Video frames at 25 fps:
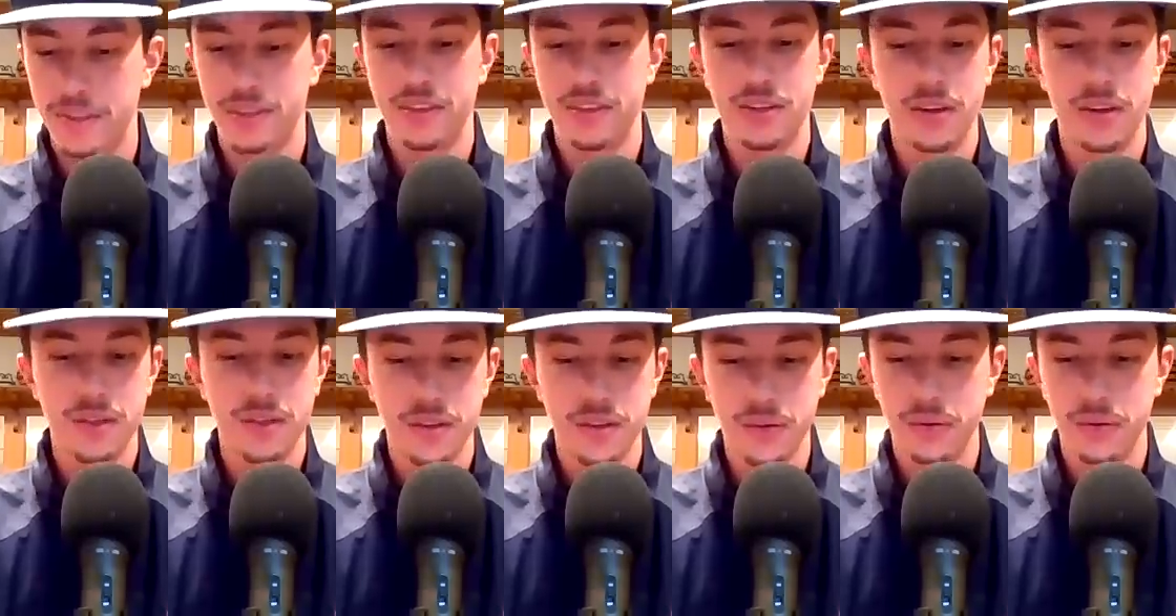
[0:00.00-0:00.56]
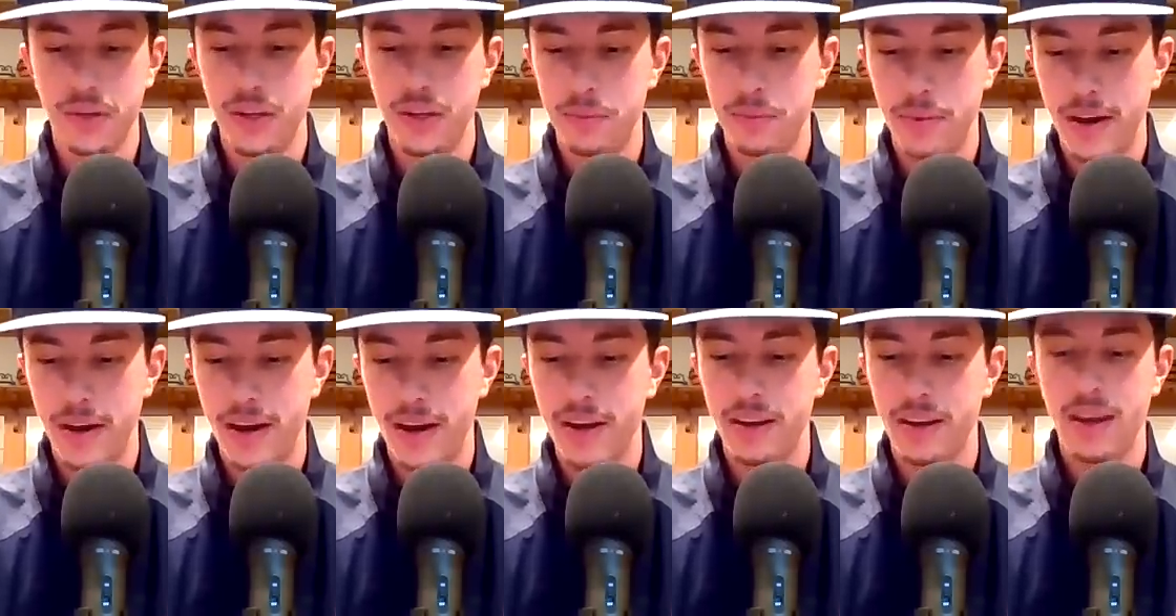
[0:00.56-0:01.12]
and took the lead
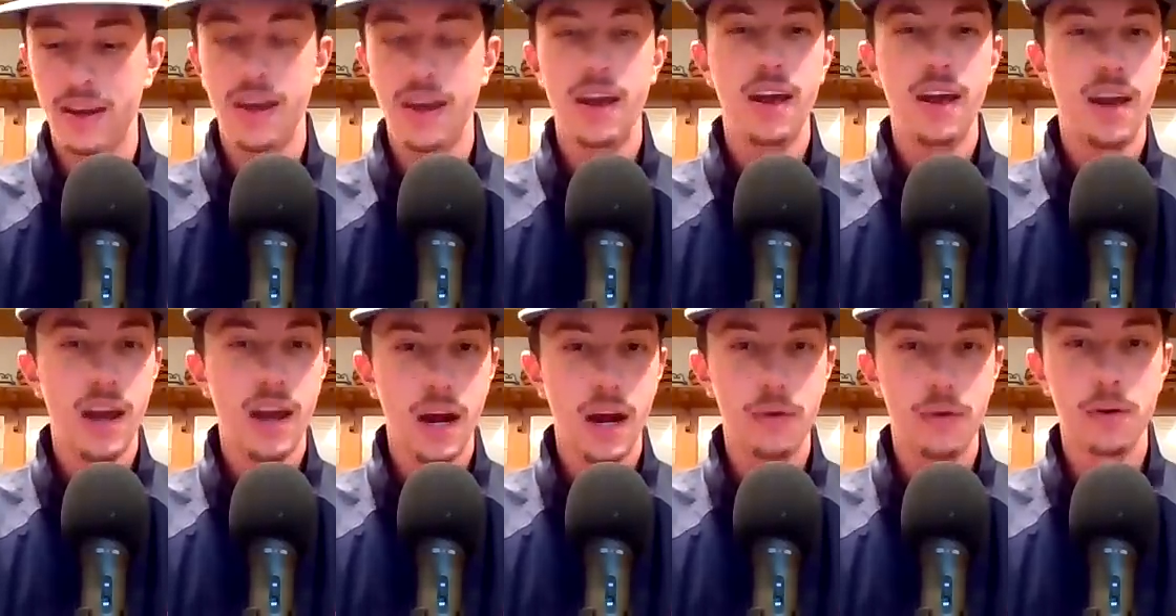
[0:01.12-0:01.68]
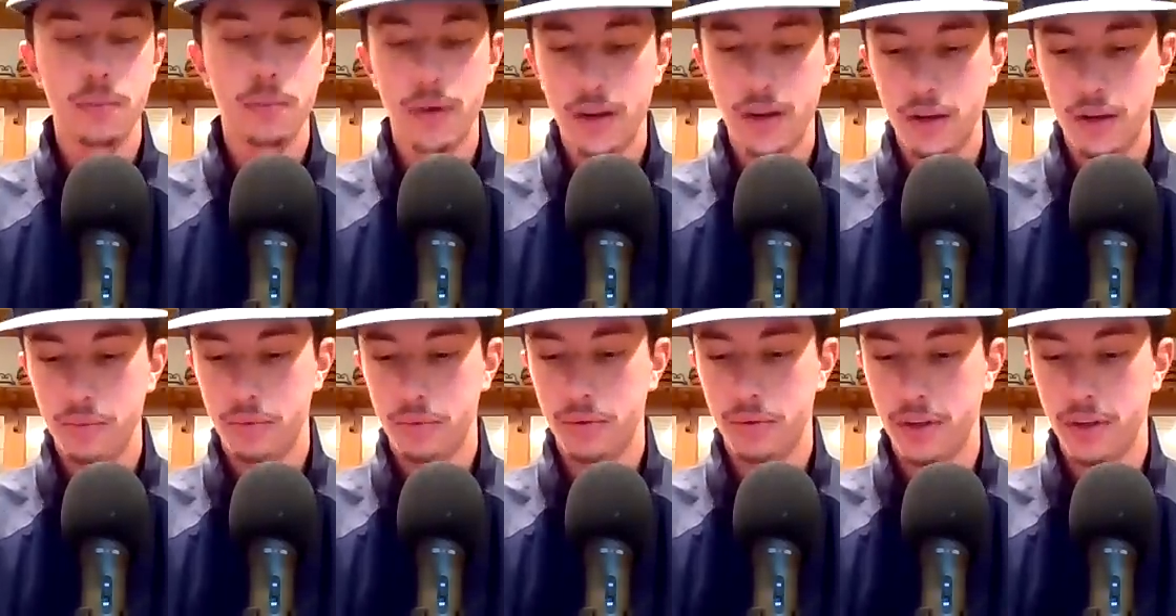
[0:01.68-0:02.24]
back.
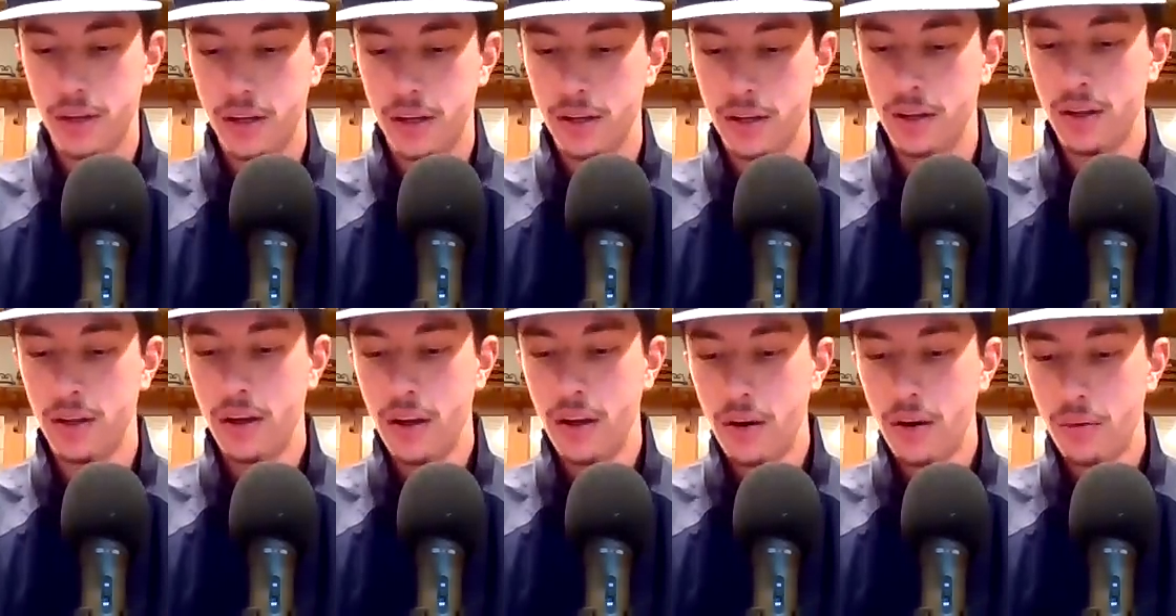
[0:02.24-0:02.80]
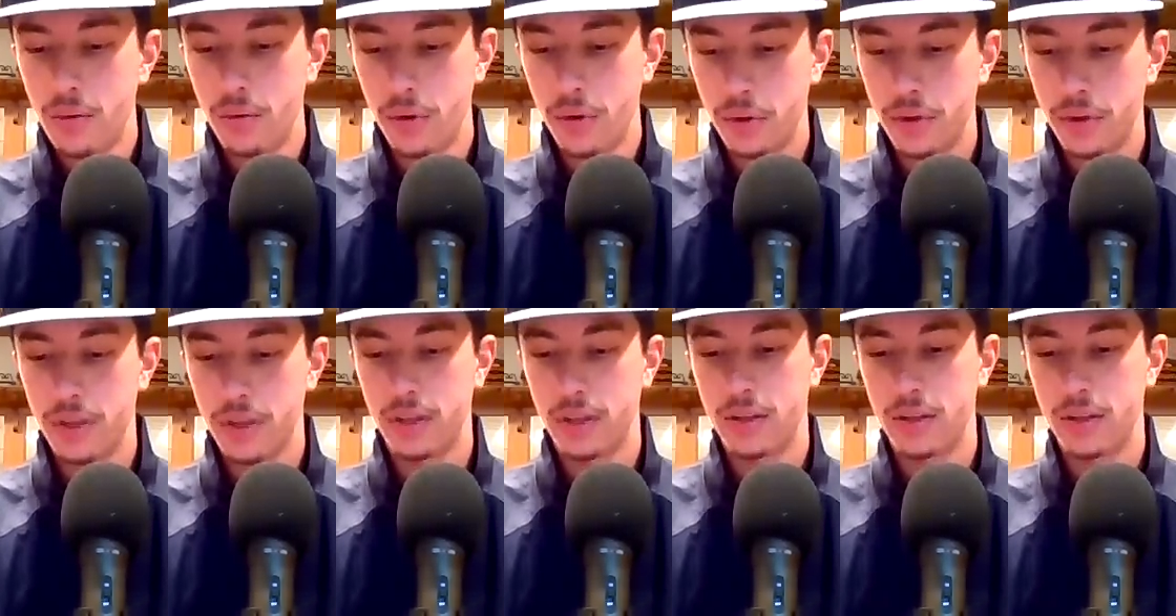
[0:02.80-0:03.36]
Everybody played
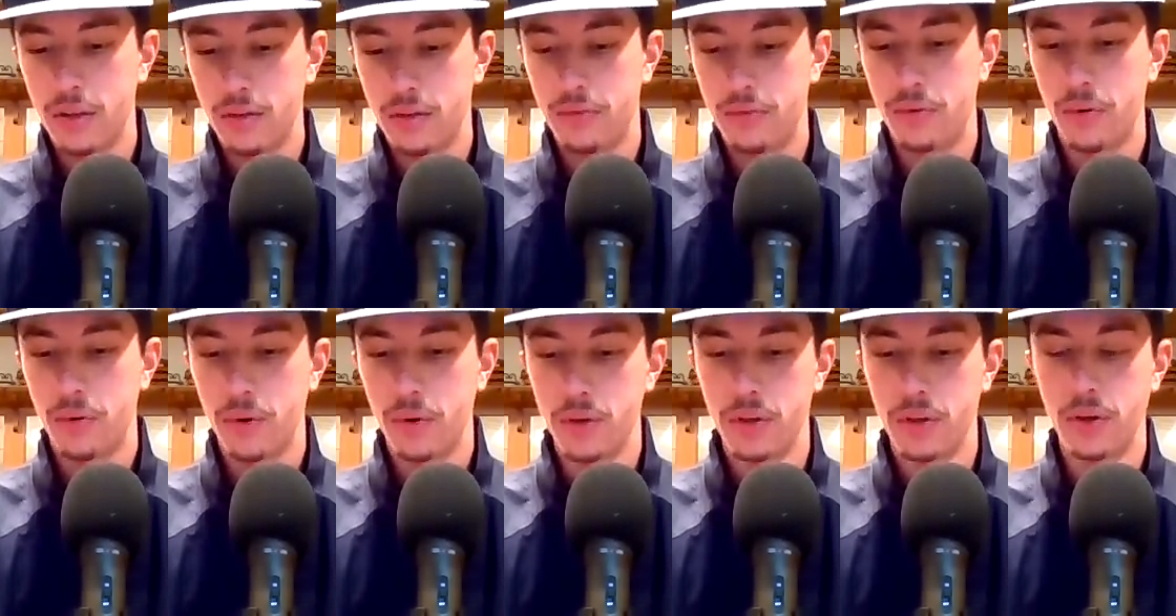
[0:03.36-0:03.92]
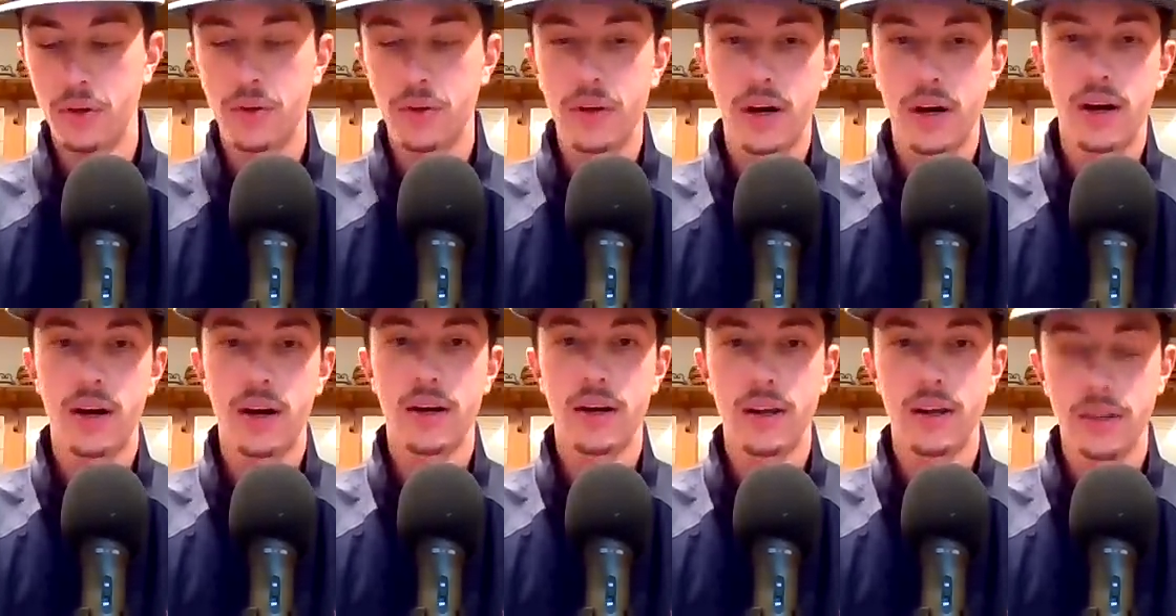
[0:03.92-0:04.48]
really good for
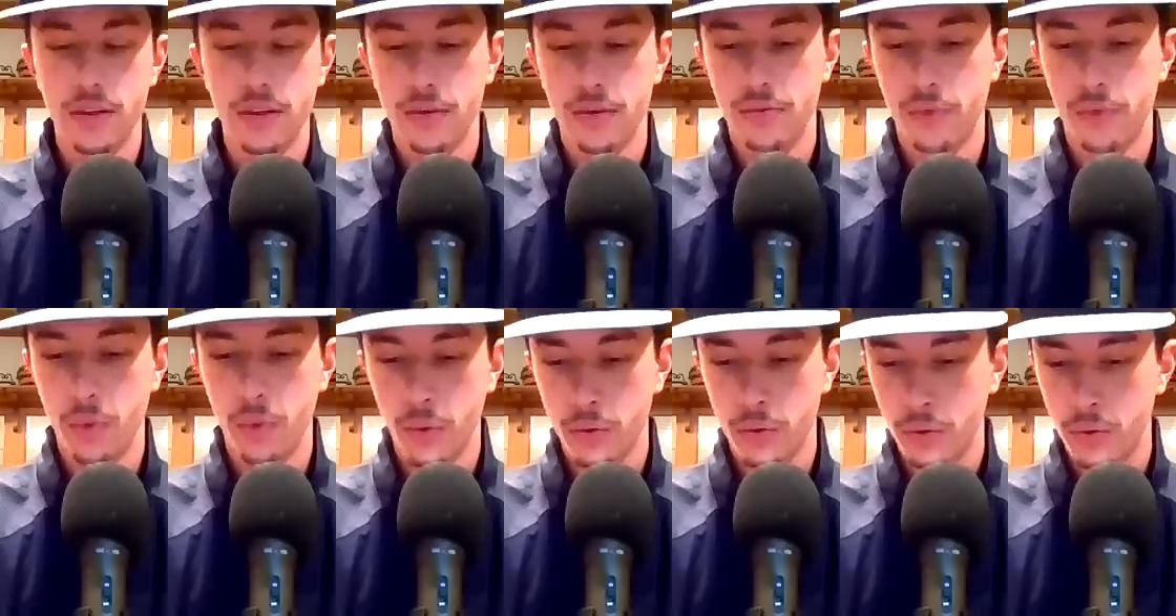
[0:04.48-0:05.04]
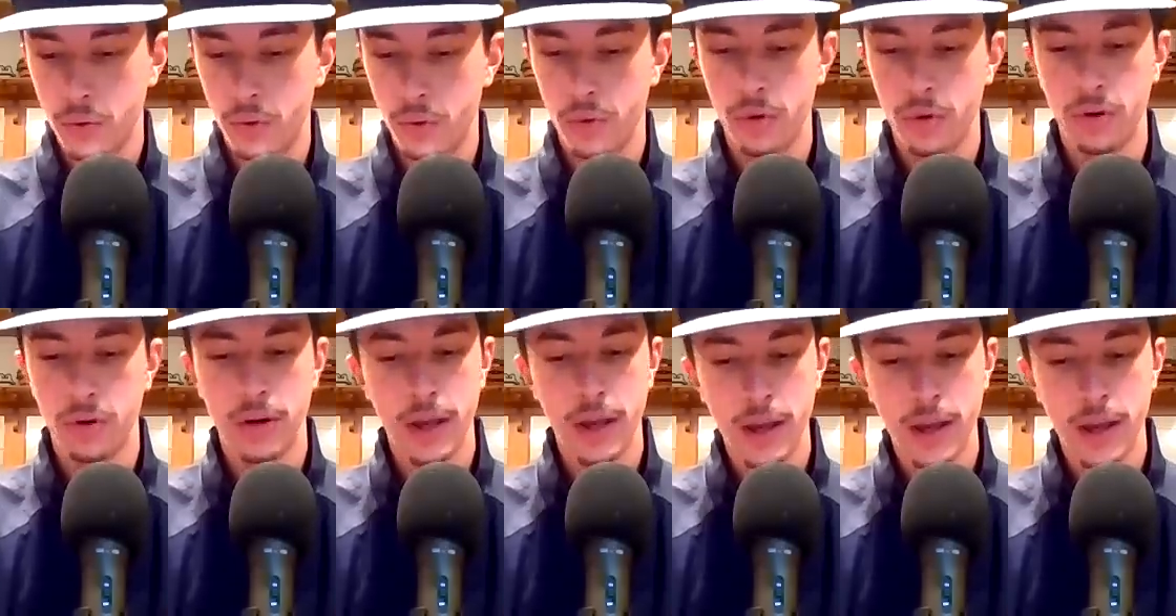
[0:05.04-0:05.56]
UConn in the fourth quarter.